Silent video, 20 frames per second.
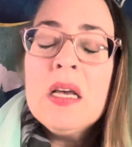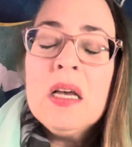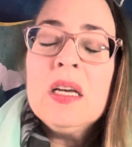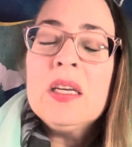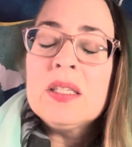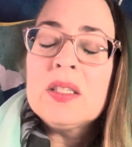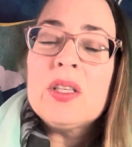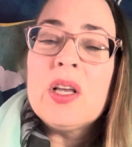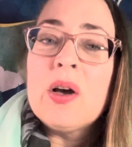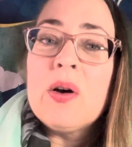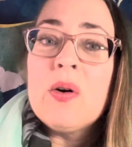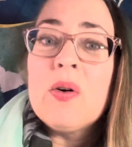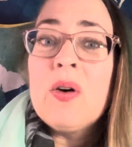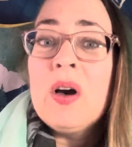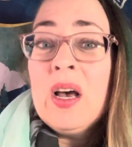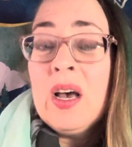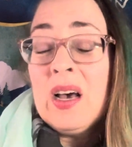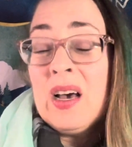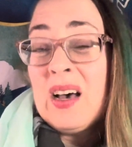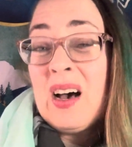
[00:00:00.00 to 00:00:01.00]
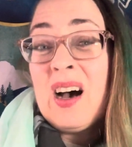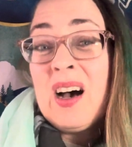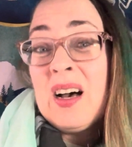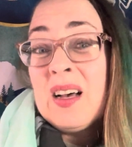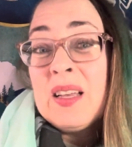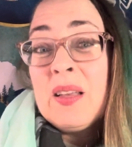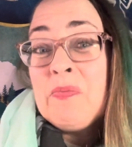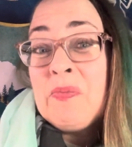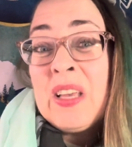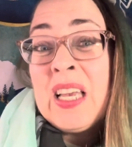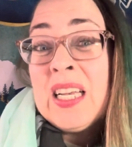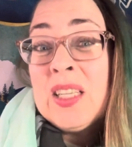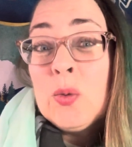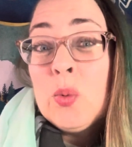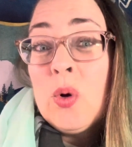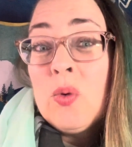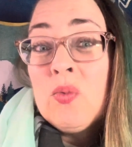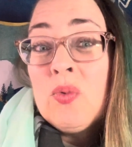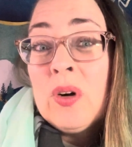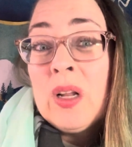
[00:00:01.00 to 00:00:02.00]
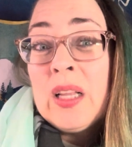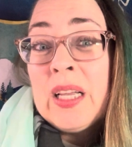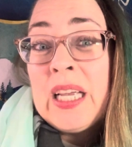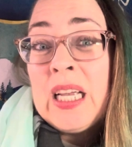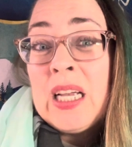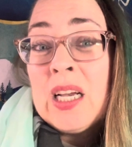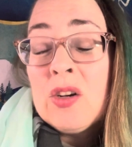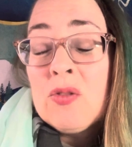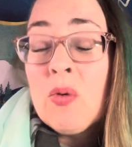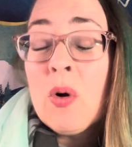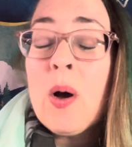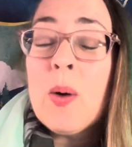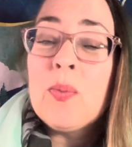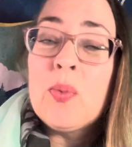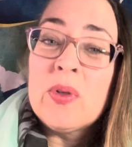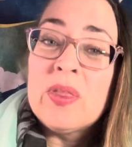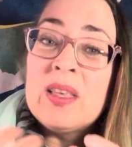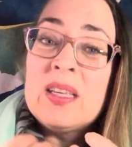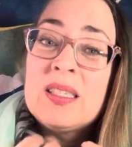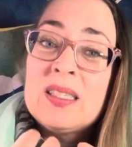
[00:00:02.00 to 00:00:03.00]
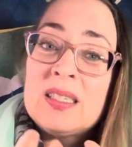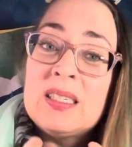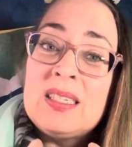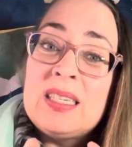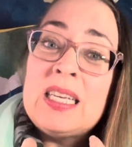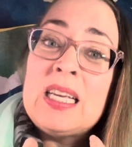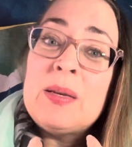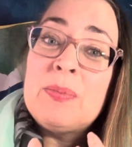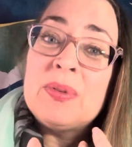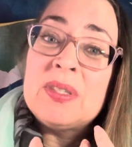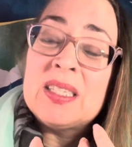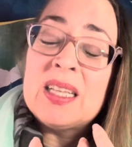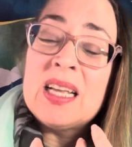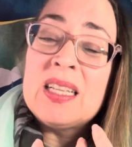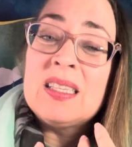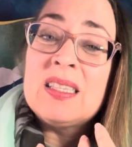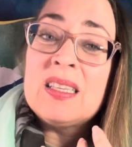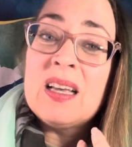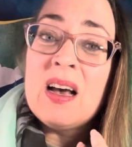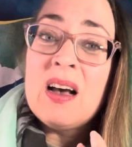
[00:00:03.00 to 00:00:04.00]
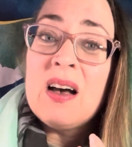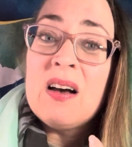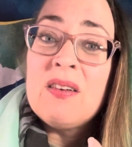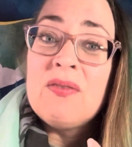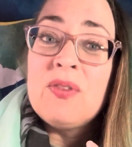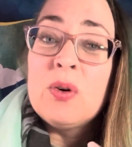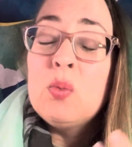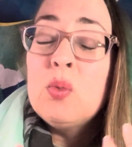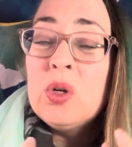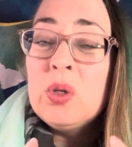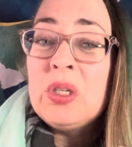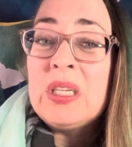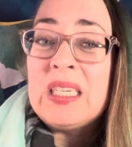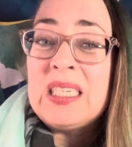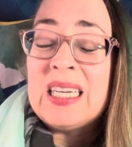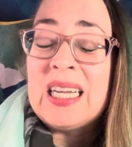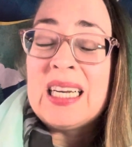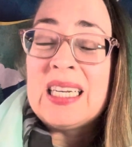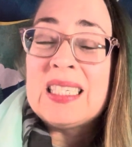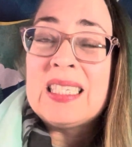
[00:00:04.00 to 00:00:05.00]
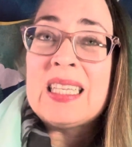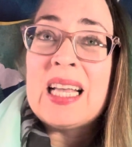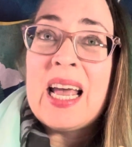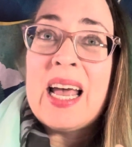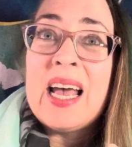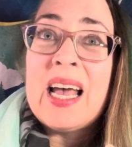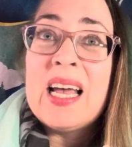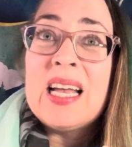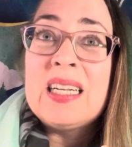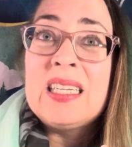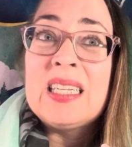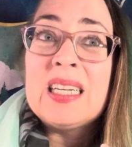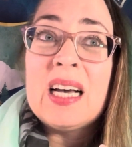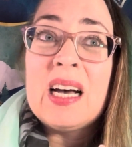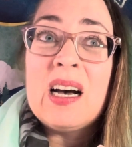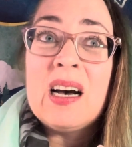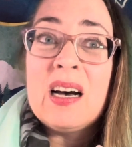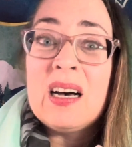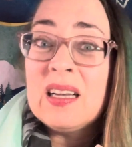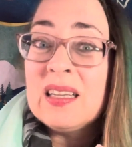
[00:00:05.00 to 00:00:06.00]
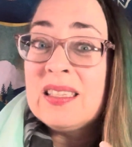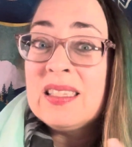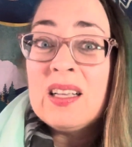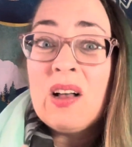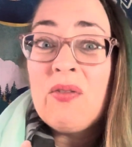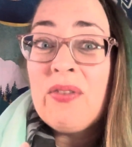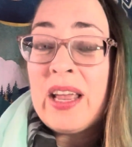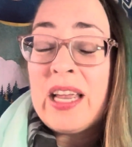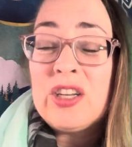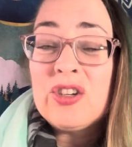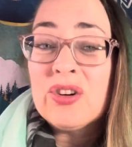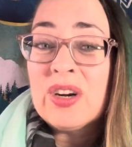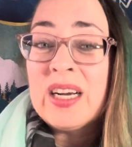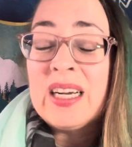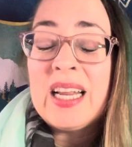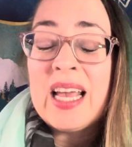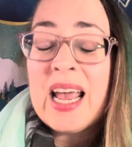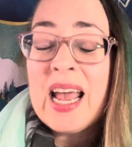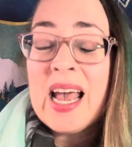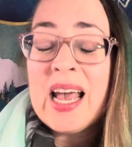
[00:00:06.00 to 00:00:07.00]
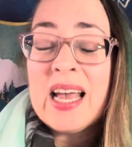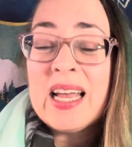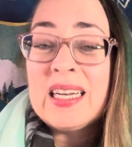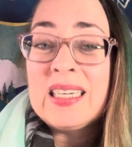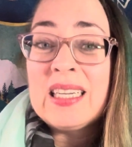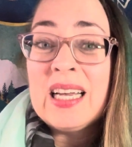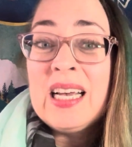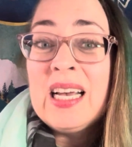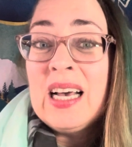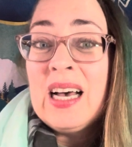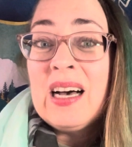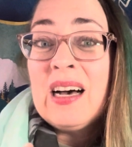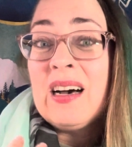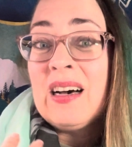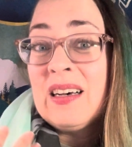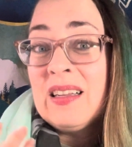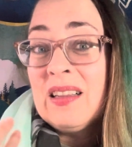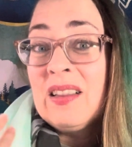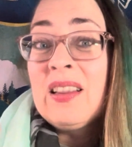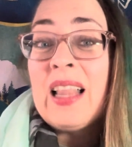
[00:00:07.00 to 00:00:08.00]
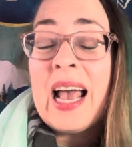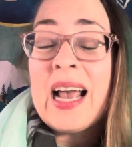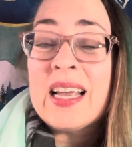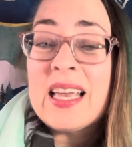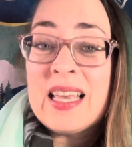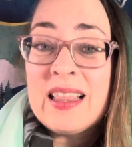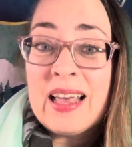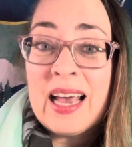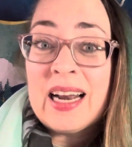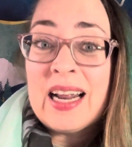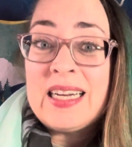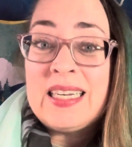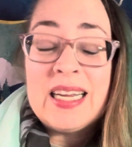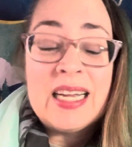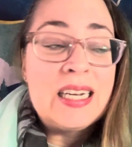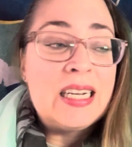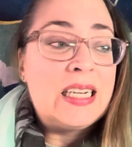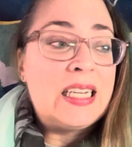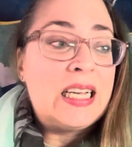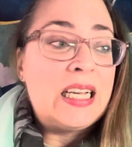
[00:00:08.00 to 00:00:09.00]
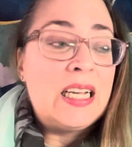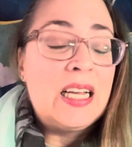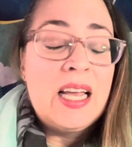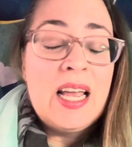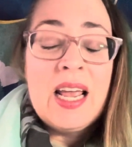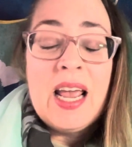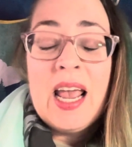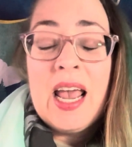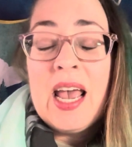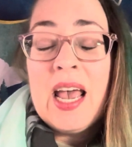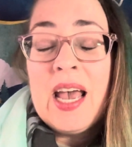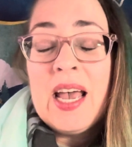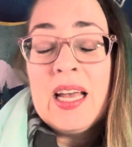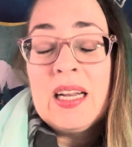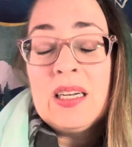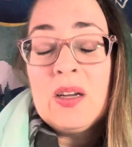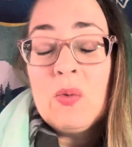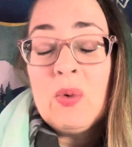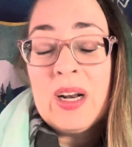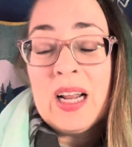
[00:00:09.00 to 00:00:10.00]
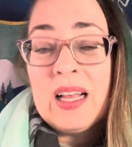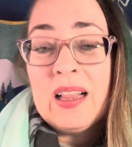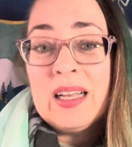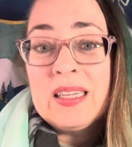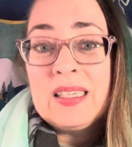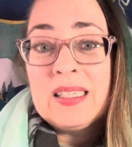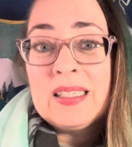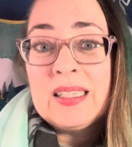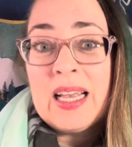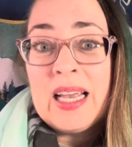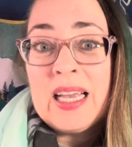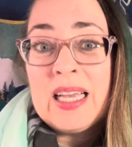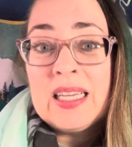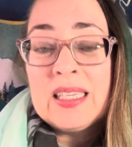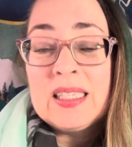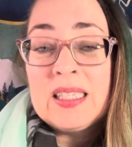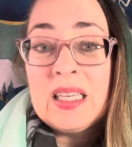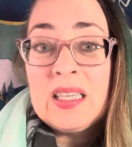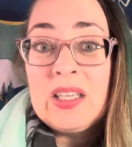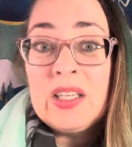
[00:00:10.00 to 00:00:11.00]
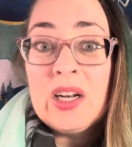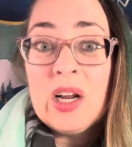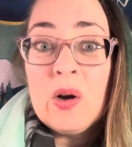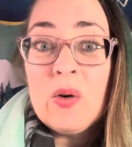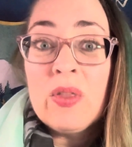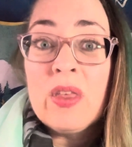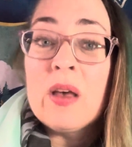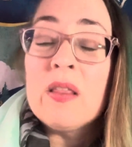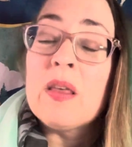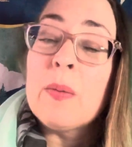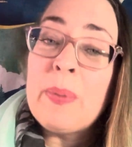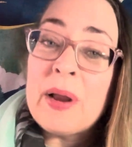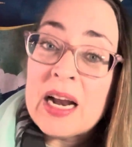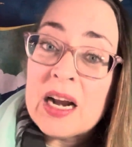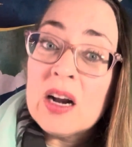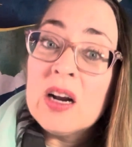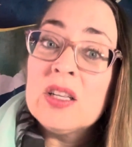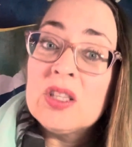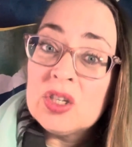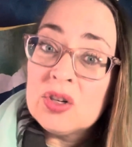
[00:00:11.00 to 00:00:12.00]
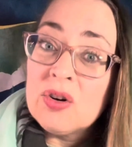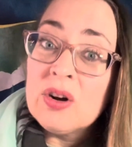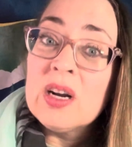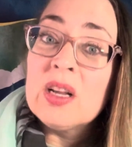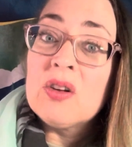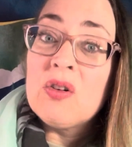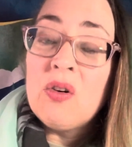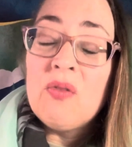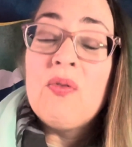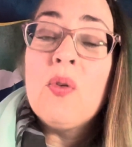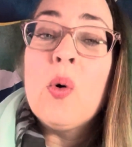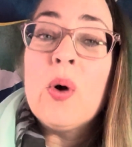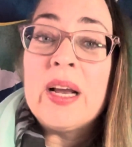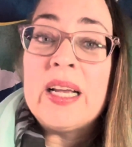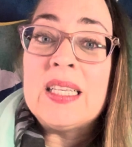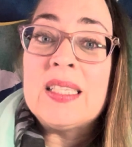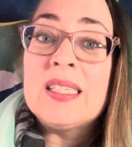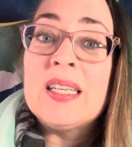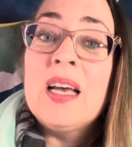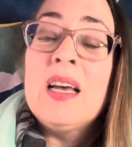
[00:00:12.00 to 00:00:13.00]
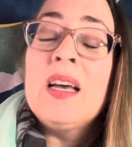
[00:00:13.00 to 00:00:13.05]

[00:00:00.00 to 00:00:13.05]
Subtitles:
So kids will really grow up with this deep sense of woundedness and self-hatred and lacking that identity. And what I like to say is, that the parent's critical voice